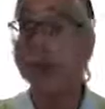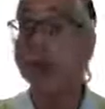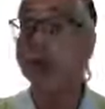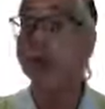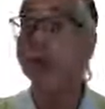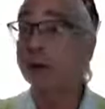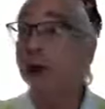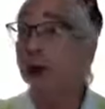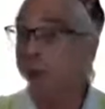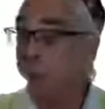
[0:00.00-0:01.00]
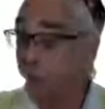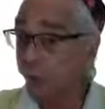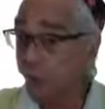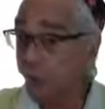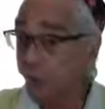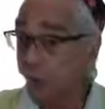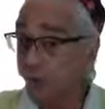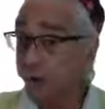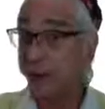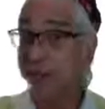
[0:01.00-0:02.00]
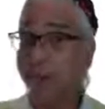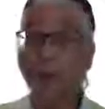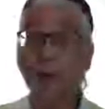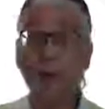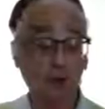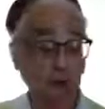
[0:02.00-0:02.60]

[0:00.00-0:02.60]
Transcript: every artificially sweetened beverage,